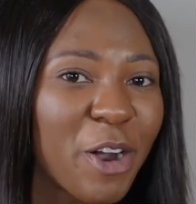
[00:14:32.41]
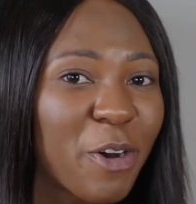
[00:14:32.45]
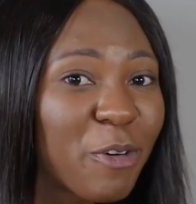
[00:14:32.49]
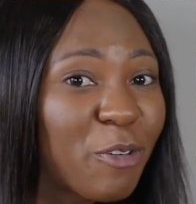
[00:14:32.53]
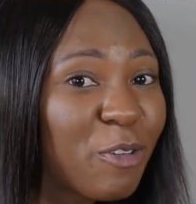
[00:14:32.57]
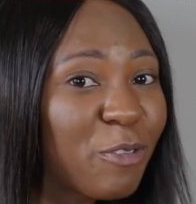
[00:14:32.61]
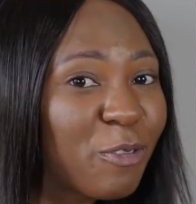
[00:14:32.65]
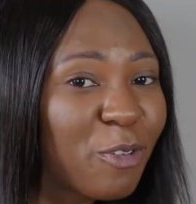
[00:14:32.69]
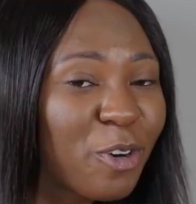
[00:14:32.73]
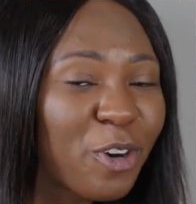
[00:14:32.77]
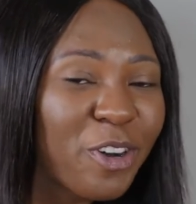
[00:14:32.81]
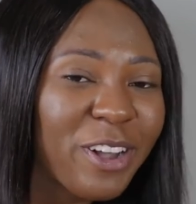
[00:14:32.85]

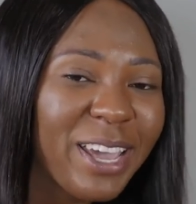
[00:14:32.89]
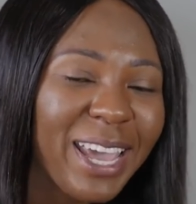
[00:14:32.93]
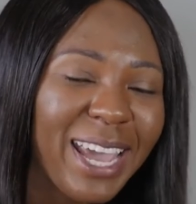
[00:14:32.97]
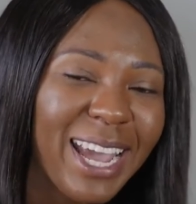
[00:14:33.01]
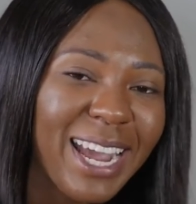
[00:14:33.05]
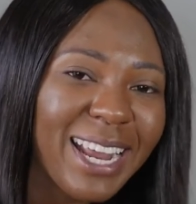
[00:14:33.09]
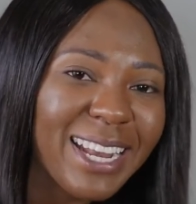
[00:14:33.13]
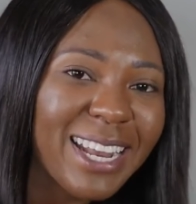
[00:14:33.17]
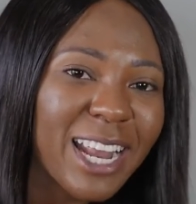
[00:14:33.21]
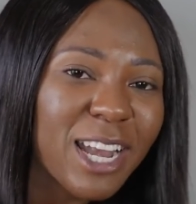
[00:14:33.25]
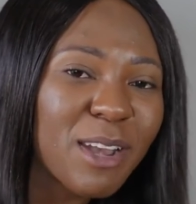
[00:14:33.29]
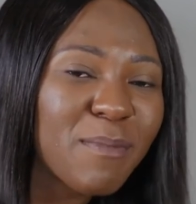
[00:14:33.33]
We've all
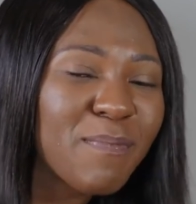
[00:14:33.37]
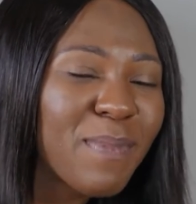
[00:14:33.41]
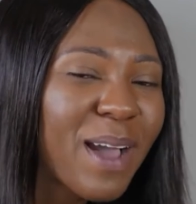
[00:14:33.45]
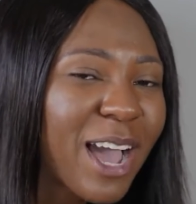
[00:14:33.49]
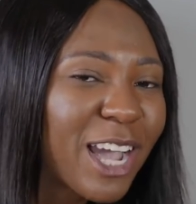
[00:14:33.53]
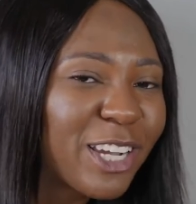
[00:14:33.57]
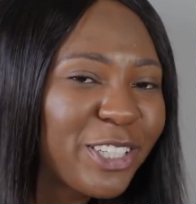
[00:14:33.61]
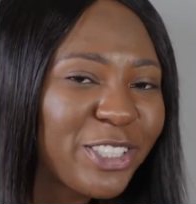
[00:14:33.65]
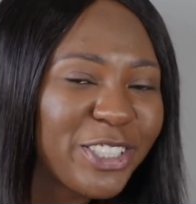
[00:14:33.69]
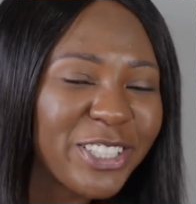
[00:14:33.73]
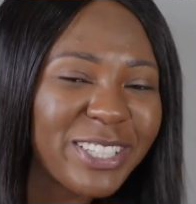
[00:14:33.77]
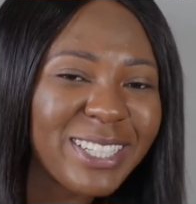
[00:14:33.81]
heard that
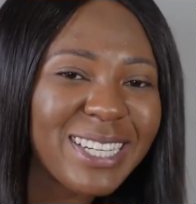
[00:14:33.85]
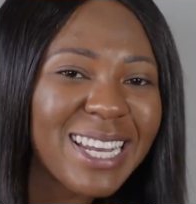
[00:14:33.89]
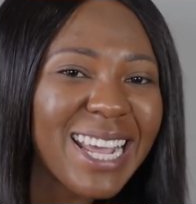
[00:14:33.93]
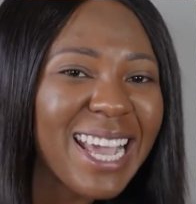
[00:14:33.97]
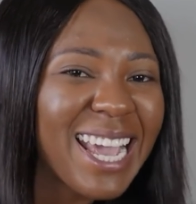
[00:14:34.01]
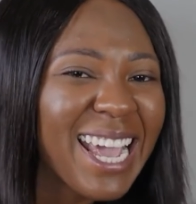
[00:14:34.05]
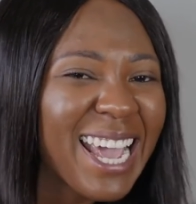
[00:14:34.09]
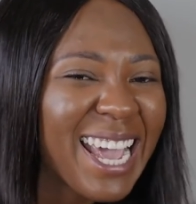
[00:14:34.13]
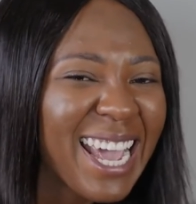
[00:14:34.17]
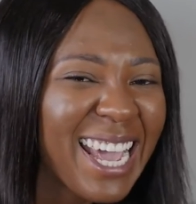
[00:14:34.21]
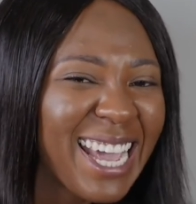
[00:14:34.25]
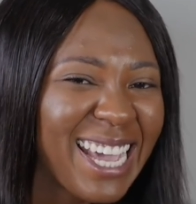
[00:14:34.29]
passion
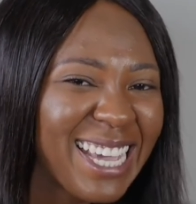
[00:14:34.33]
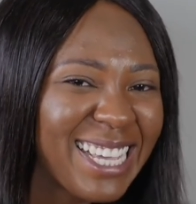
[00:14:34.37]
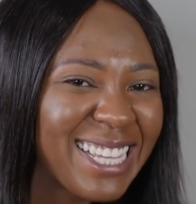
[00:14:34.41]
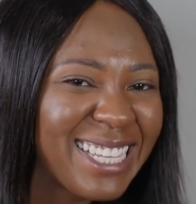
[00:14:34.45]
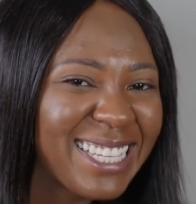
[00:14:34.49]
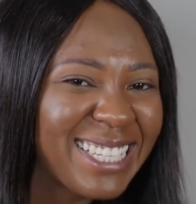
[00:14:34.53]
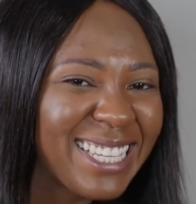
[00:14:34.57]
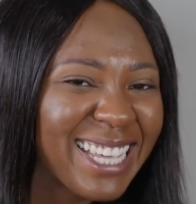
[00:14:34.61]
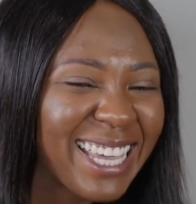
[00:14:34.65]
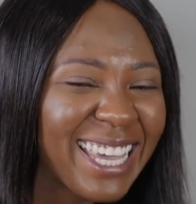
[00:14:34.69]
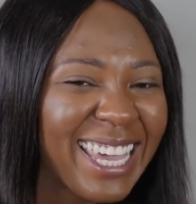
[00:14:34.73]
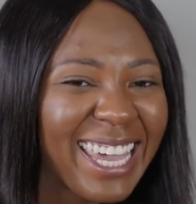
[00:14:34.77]

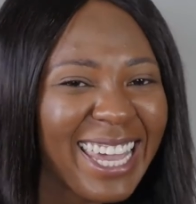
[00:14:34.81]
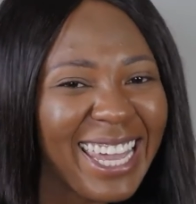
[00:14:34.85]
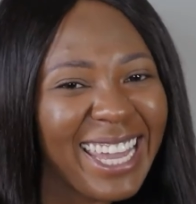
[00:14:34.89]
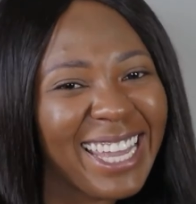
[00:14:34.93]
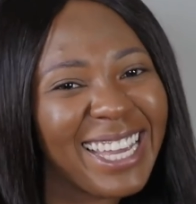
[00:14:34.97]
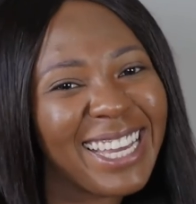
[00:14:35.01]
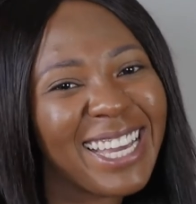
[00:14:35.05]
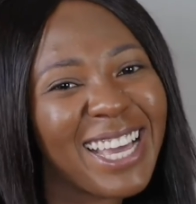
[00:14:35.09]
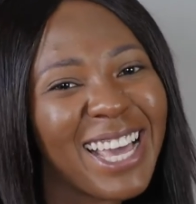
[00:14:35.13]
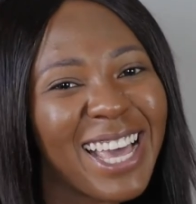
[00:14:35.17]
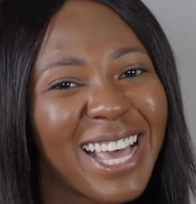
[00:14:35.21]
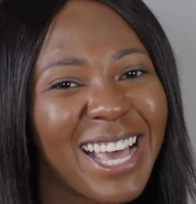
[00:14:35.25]
is the
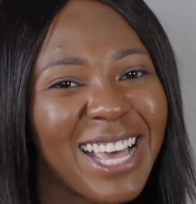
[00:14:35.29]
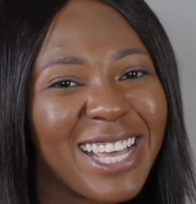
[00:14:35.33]
key.